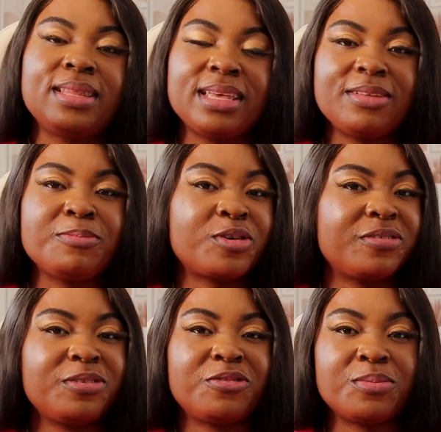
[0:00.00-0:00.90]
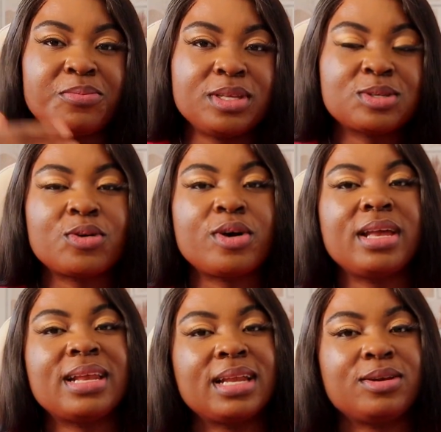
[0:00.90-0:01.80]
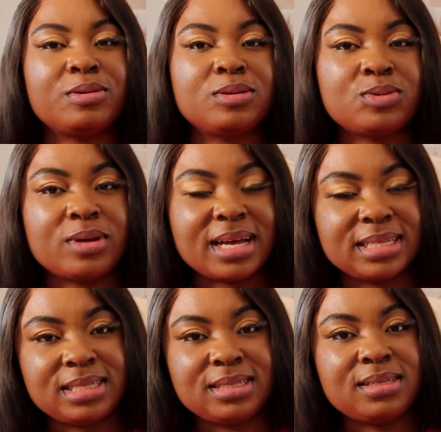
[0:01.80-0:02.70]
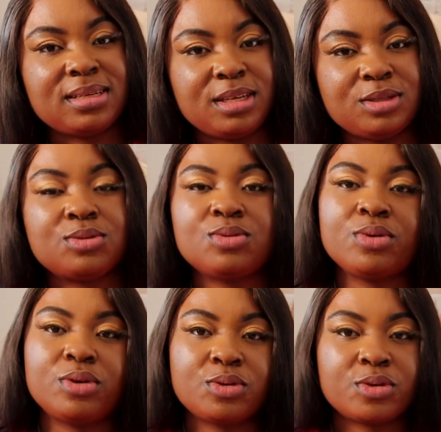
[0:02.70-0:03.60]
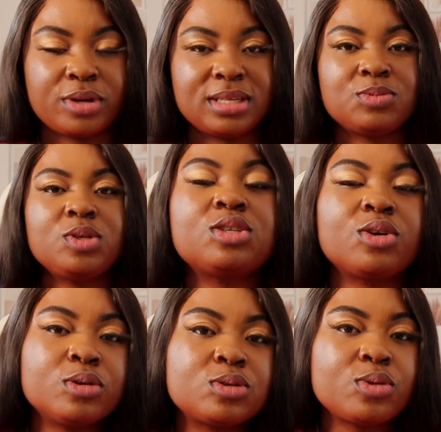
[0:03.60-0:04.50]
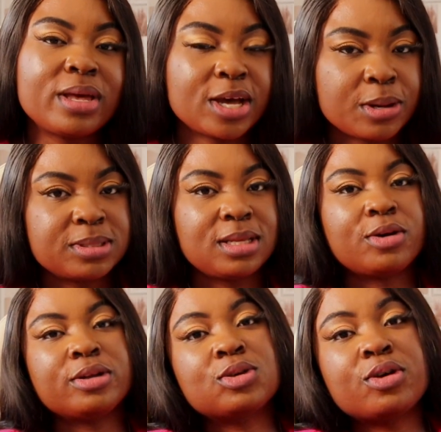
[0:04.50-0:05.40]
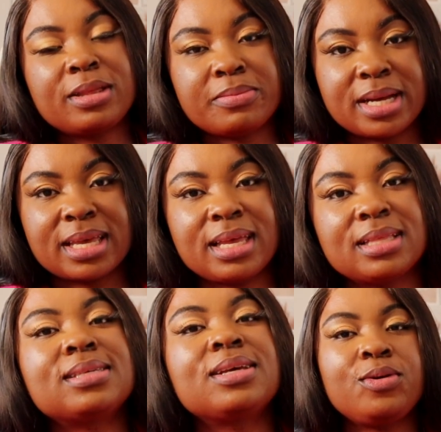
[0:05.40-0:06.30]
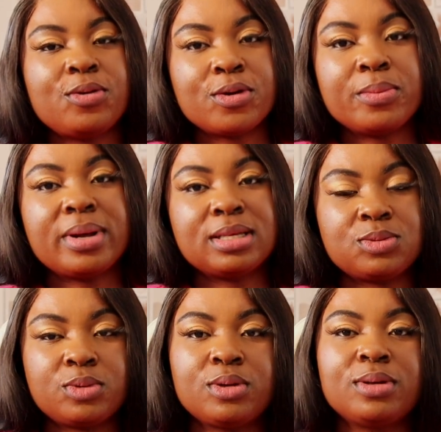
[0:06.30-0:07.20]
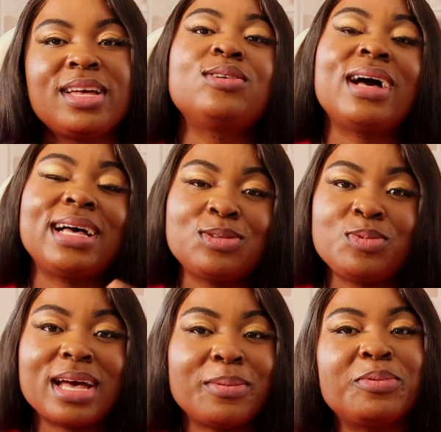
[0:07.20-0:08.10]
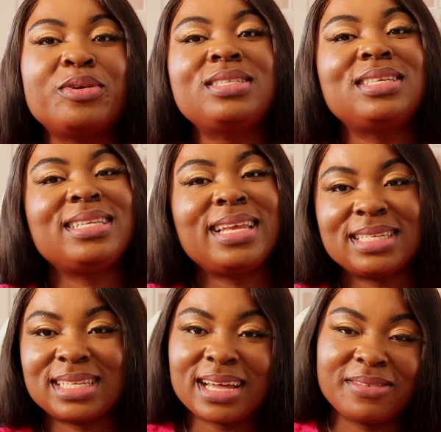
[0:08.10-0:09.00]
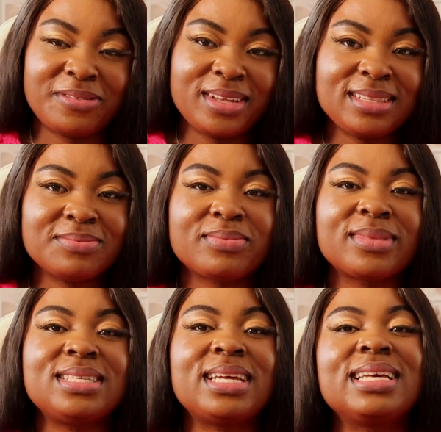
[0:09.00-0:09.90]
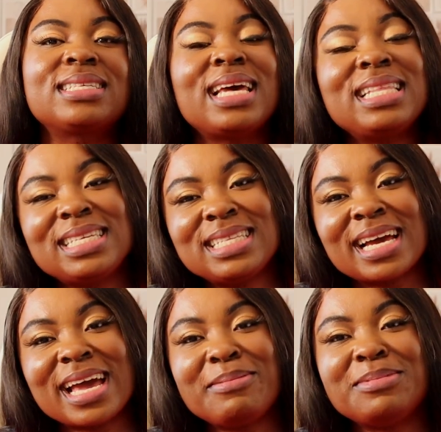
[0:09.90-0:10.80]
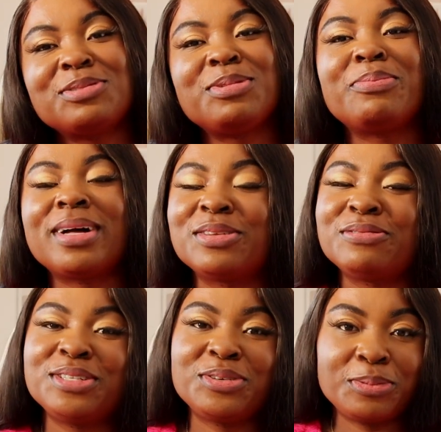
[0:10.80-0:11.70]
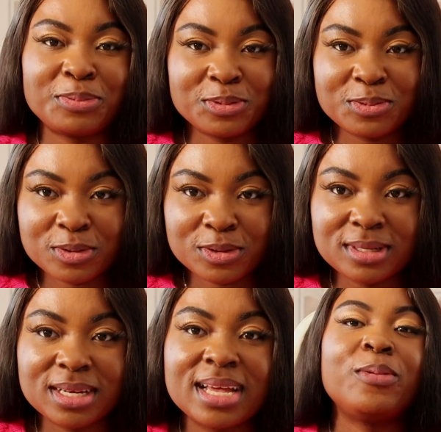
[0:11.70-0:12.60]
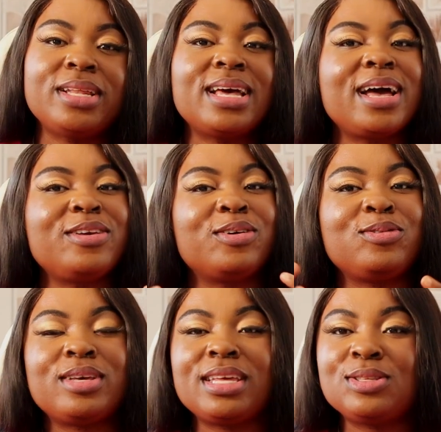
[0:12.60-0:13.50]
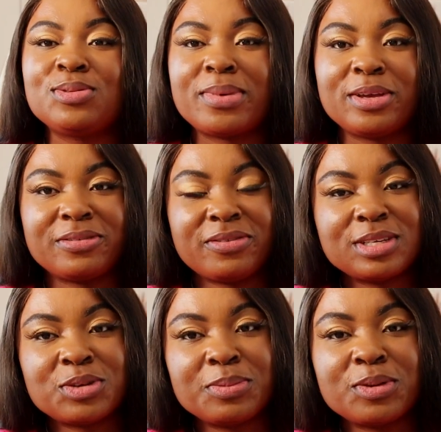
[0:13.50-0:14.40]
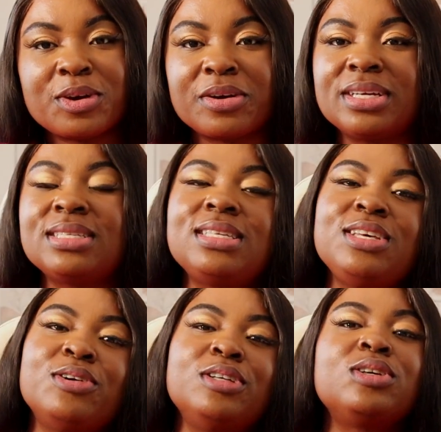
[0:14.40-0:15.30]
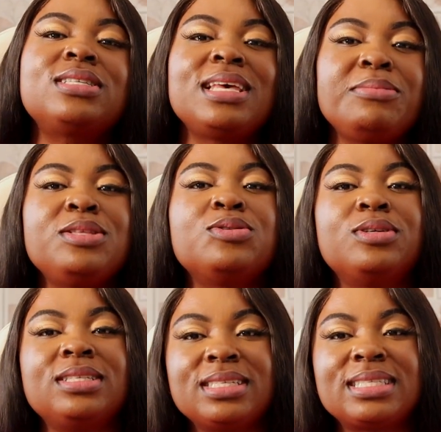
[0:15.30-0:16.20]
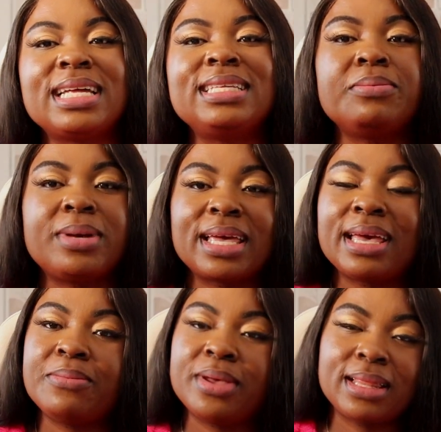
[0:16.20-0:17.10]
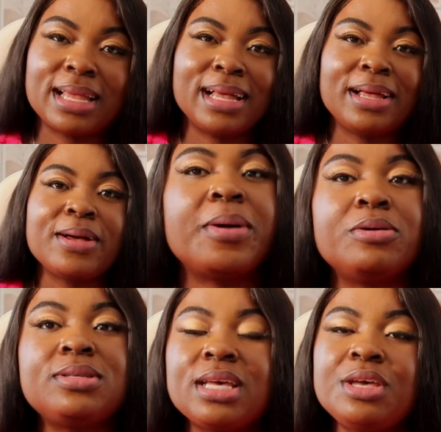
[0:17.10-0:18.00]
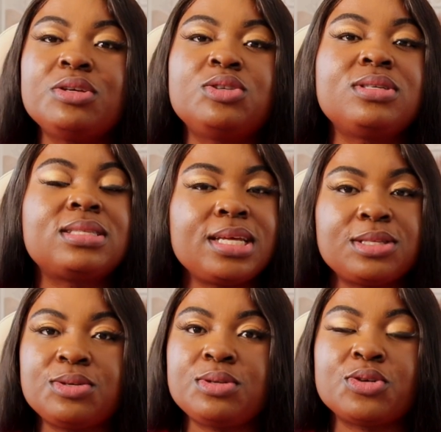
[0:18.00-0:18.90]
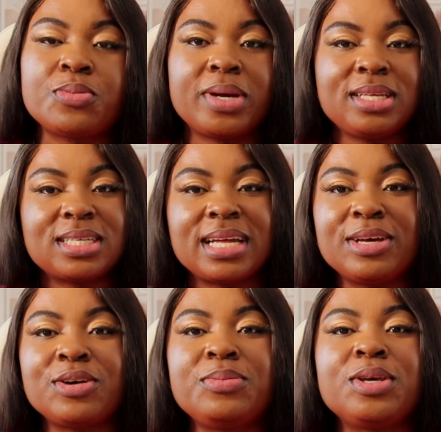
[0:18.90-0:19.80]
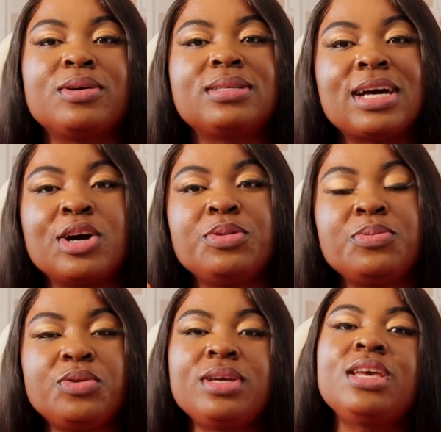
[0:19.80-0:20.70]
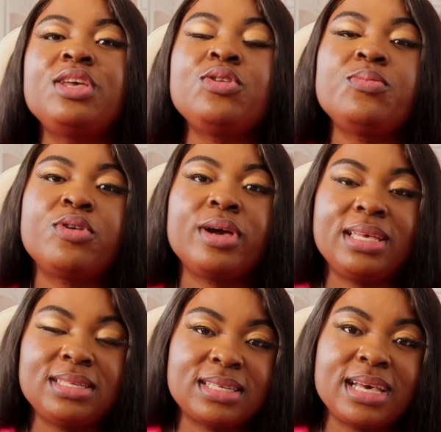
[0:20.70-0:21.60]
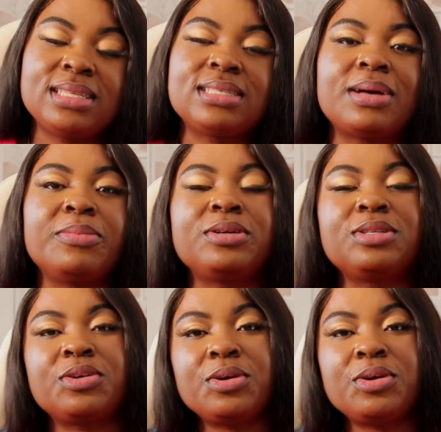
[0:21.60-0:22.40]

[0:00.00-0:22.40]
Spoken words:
taking profit from Bitcoin and also adding into altcoins, which also helps the altcoin market go up as well. So as we approach the next halving, it's an exciting time to be part of the crypto world, whether you're looking to buy your first cryptocurrency or just aiming to understand the market better. But I would say you should stay tuned on my channel, because I'll be bringing you more insights about the